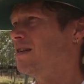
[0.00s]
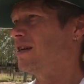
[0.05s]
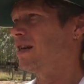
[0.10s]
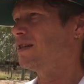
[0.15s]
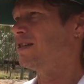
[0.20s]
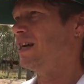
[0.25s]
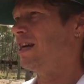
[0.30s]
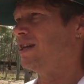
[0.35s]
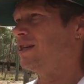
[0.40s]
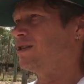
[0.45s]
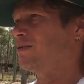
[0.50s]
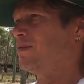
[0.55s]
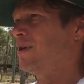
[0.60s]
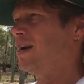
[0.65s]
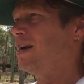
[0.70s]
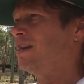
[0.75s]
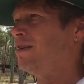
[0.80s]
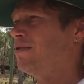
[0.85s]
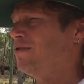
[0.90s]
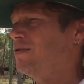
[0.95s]
actually had a
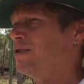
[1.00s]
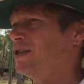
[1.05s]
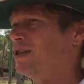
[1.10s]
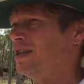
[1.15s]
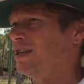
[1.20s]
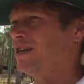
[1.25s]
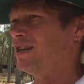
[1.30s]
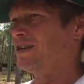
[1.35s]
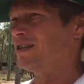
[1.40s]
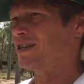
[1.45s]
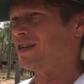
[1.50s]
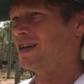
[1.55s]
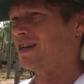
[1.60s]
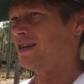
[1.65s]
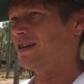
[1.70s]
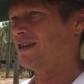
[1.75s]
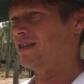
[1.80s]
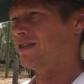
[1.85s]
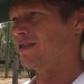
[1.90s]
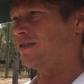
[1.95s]
swale there originally, and I
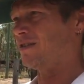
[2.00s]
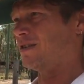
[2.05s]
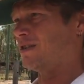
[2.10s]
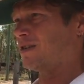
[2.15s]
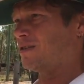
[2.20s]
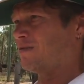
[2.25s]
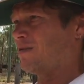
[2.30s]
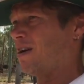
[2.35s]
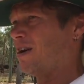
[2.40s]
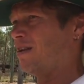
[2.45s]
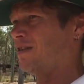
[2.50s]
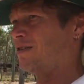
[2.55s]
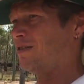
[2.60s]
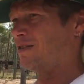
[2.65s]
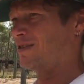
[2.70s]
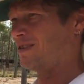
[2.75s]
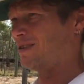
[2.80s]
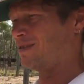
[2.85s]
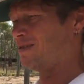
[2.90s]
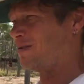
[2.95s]
dug it into the swale.
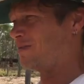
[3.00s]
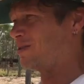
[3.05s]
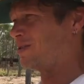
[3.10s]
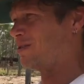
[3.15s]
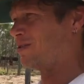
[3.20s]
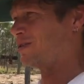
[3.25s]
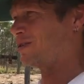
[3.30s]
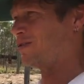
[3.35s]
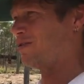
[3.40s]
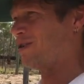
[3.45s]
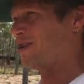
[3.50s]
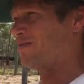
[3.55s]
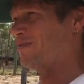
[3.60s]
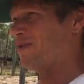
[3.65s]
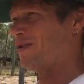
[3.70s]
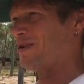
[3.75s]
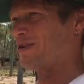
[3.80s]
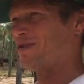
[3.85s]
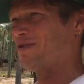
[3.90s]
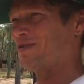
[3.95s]
And I'm so excited
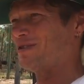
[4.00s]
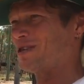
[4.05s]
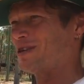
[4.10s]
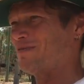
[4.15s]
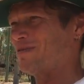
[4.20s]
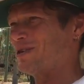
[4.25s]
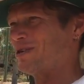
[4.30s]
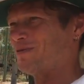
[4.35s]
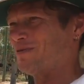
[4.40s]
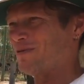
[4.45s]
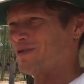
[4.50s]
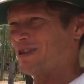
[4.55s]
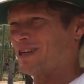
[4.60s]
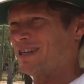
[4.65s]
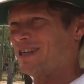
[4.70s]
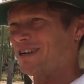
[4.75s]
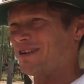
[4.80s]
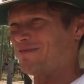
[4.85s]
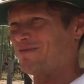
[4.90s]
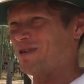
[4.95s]
by it. Caught so much water, that
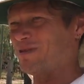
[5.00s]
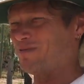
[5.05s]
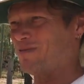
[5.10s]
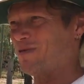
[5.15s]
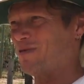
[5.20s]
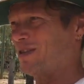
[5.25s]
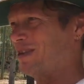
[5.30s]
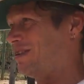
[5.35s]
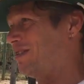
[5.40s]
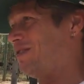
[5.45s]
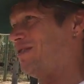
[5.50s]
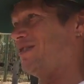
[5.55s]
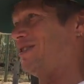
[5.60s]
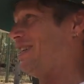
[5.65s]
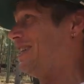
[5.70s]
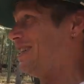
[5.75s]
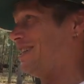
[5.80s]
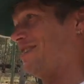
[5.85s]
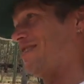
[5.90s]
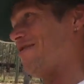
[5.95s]
dug a bit more than I thought.
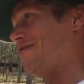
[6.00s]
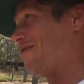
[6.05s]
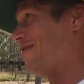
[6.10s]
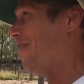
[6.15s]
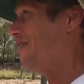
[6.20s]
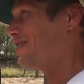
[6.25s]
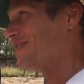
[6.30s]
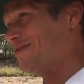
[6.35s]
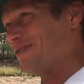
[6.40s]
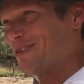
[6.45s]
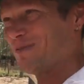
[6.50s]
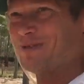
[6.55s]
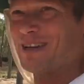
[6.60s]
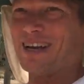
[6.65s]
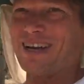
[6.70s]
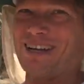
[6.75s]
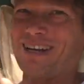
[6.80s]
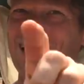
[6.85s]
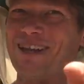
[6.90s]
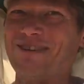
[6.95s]
This is so awesome. Just
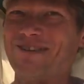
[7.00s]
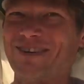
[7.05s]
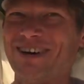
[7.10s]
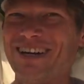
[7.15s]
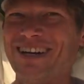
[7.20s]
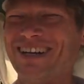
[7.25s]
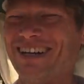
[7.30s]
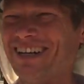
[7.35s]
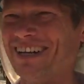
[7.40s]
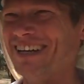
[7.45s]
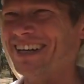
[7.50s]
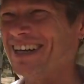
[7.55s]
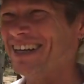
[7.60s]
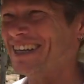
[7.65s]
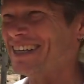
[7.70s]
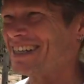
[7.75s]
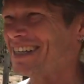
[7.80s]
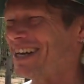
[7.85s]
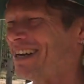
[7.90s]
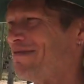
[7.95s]
dug another one.
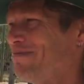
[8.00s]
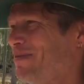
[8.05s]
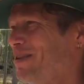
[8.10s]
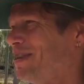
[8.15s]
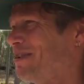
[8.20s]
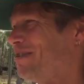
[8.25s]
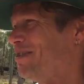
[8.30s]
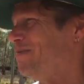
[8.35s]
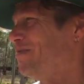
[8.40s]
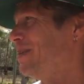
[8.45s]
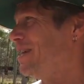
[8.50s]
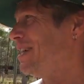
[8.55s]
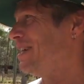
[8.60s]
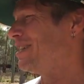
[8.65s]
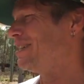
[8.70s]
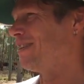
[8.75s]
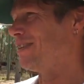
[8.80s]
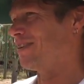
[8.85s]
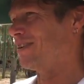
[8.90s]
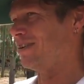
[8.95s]
It's getting bigger and bigger,
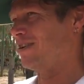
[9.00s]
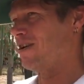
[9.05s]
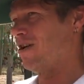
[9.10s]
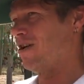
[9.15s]
so I can